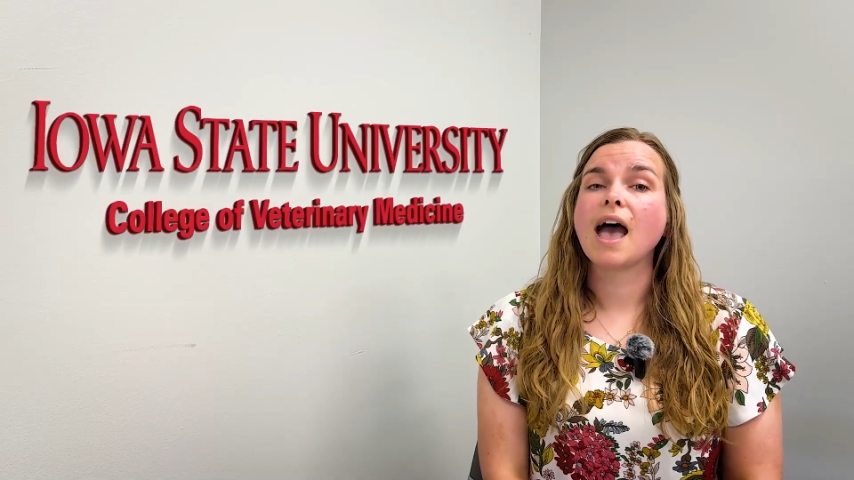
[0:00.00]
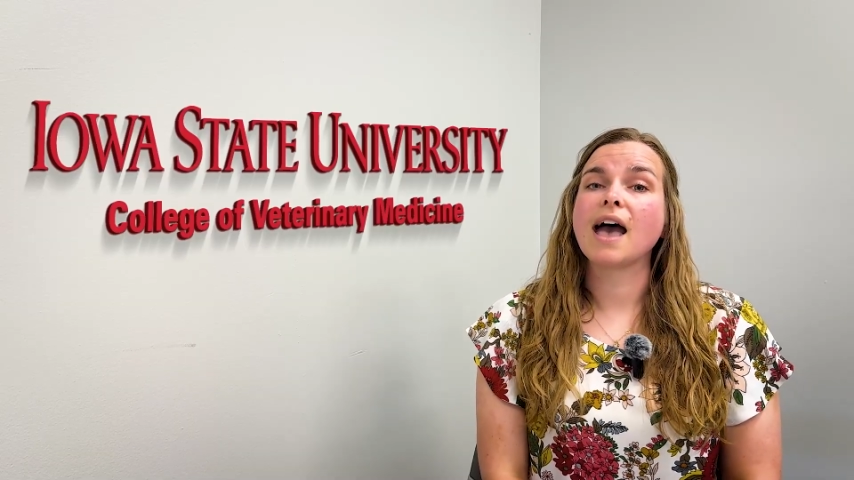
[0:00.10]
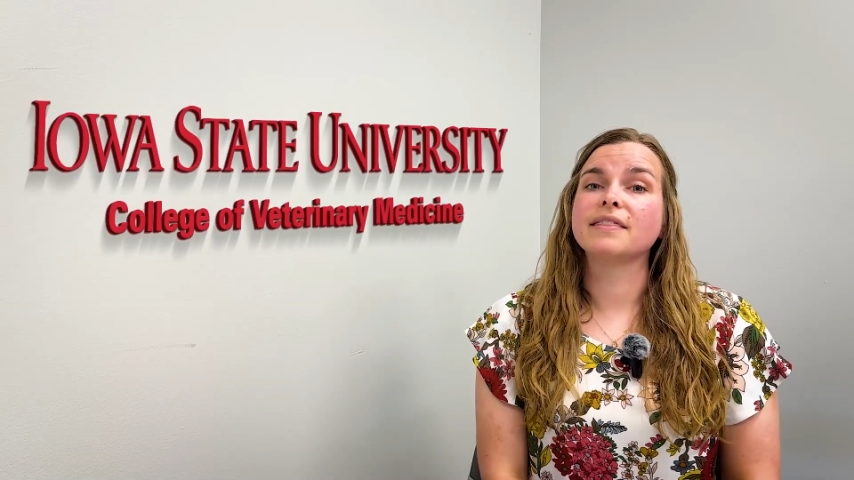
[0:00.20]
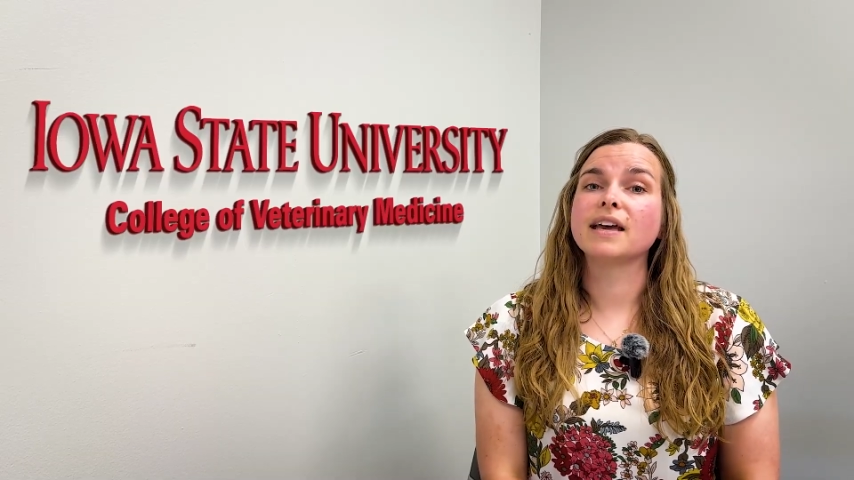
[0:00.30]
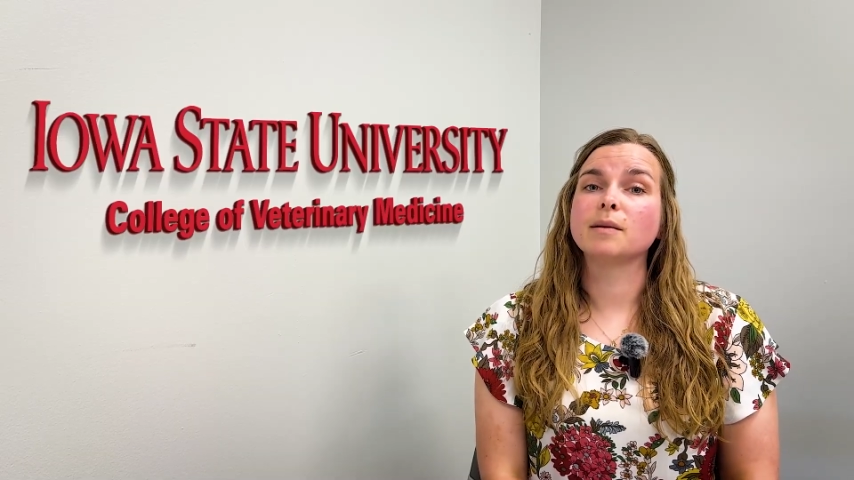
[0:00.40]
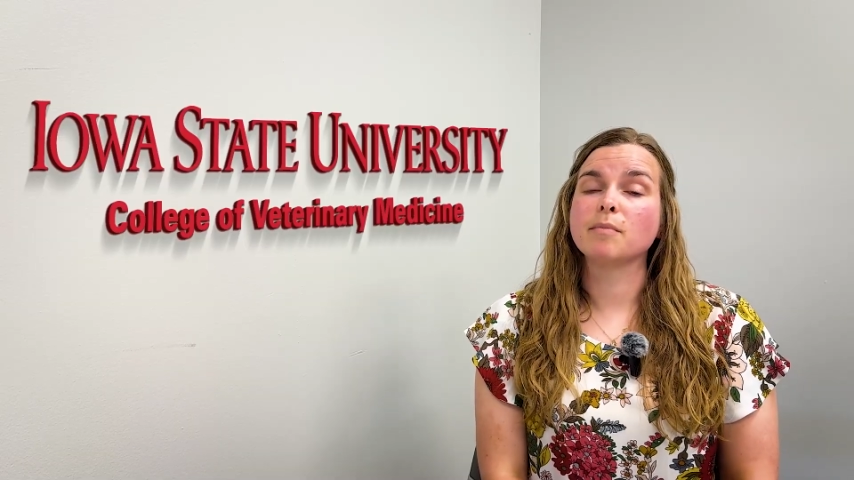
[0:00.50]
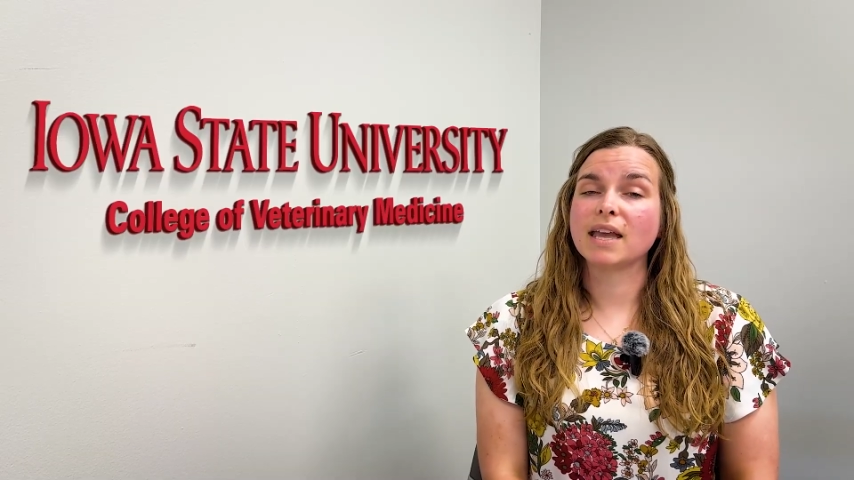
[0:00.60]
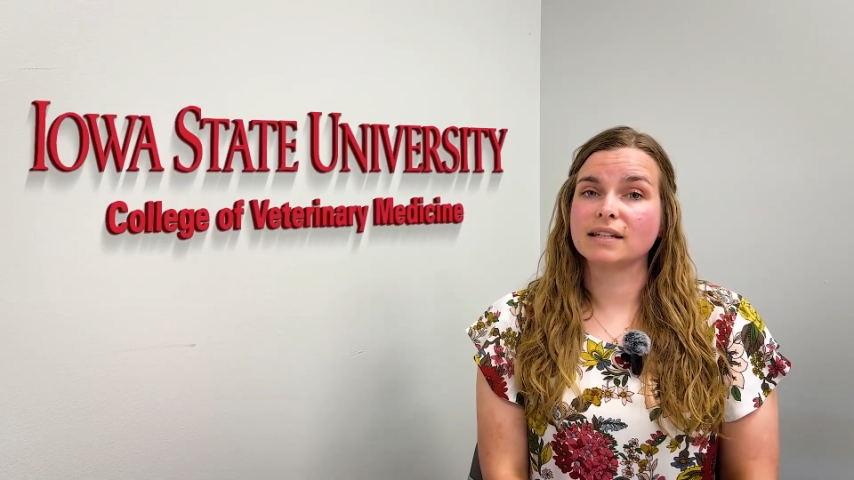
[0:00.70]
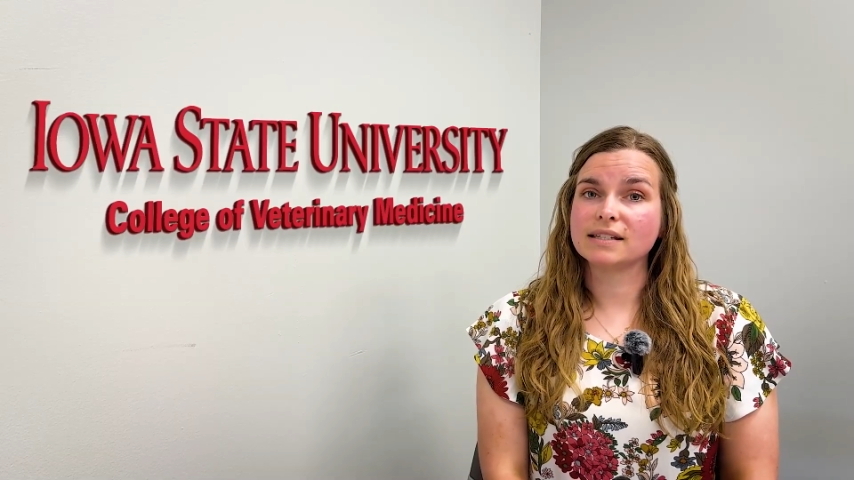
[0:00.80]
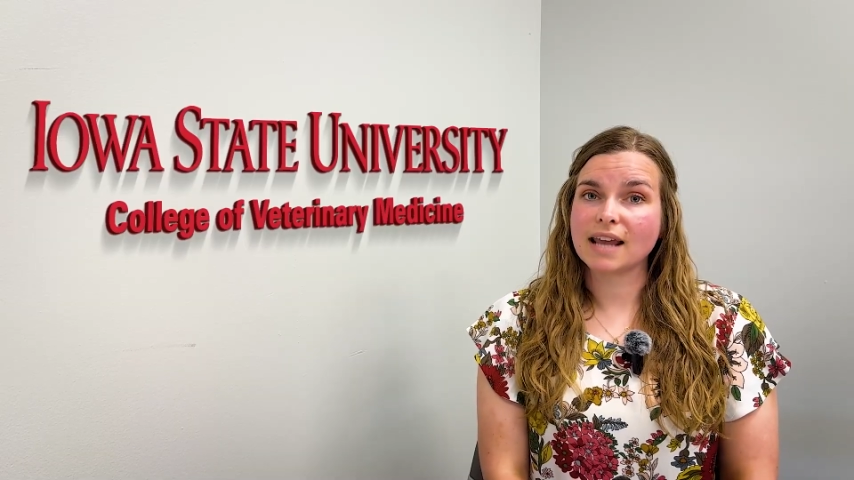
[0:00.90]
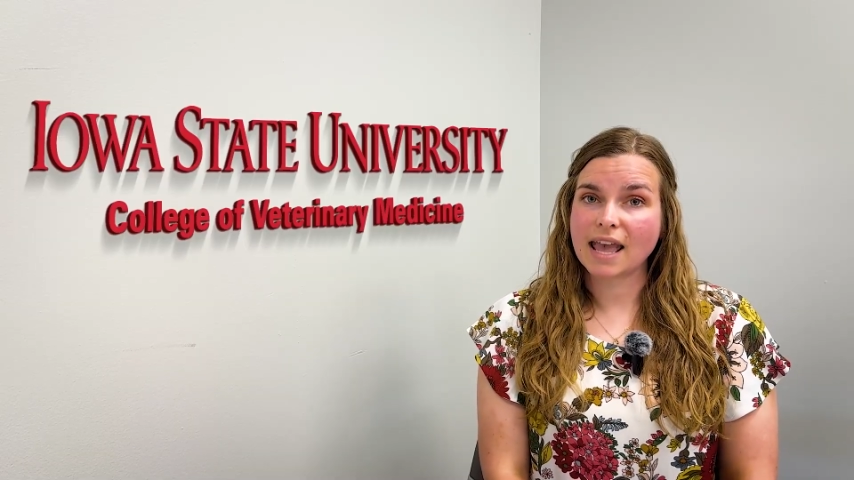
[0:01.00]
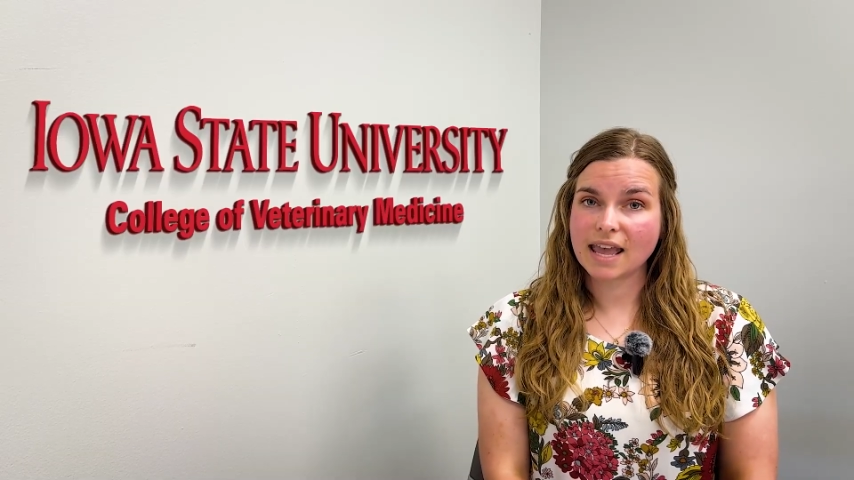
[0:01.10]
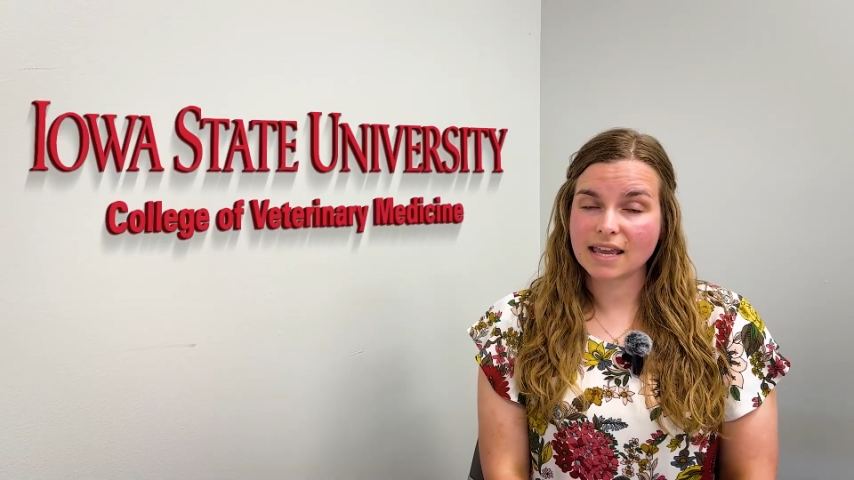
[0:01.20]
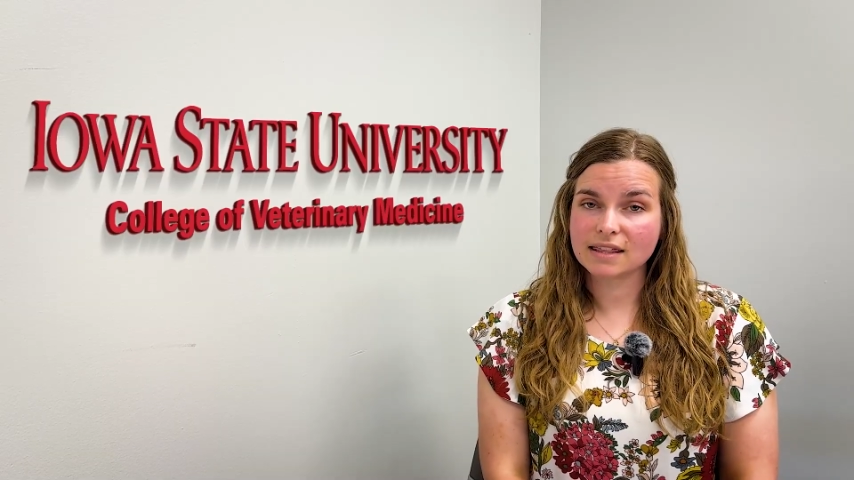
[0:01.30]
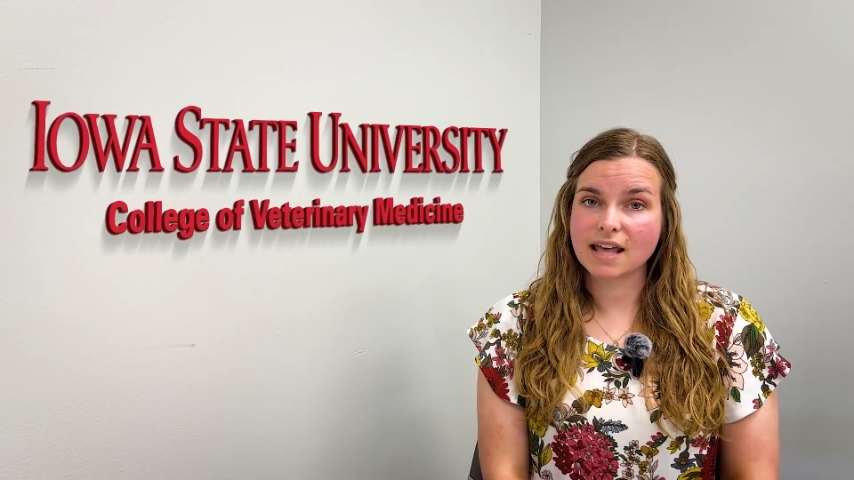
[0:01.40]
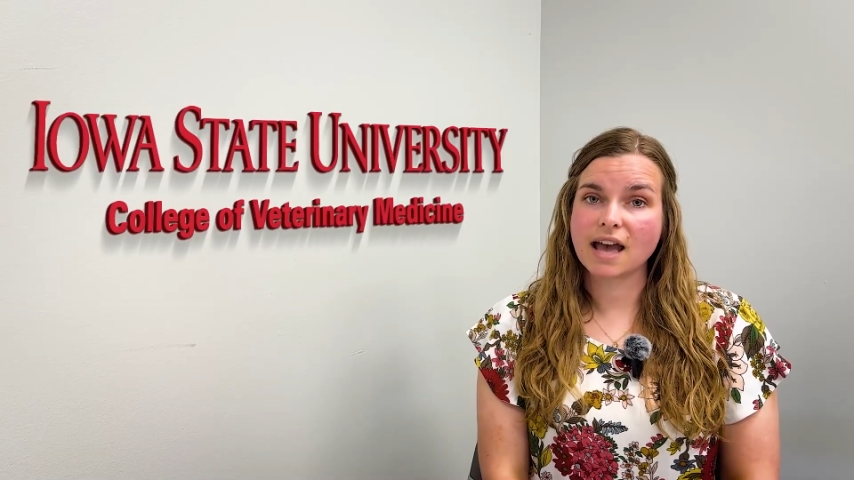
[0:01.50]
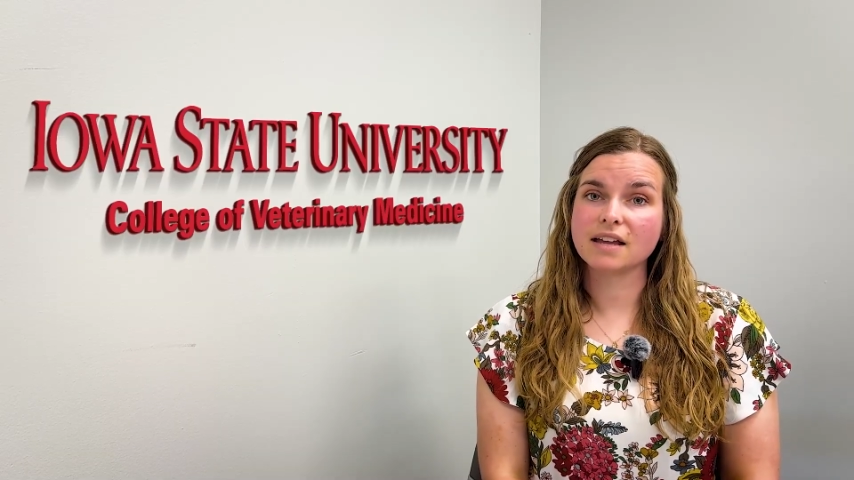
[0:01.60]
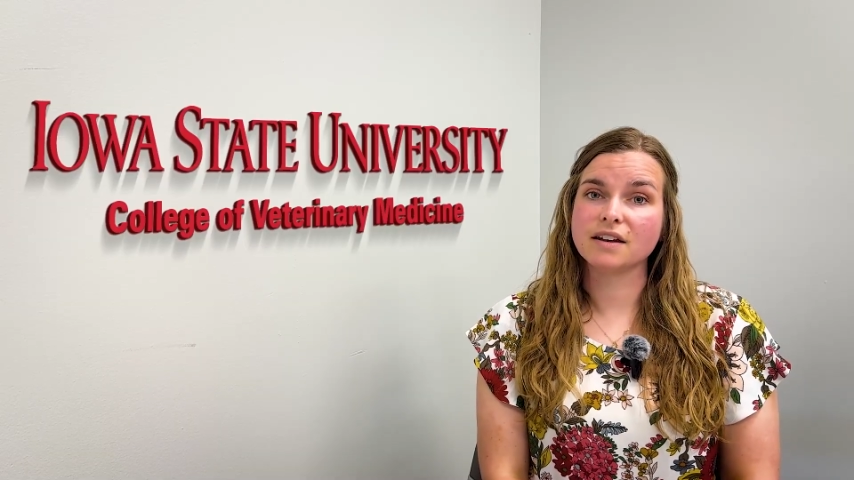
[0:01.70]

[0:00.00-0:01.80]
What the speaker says: and then maintain that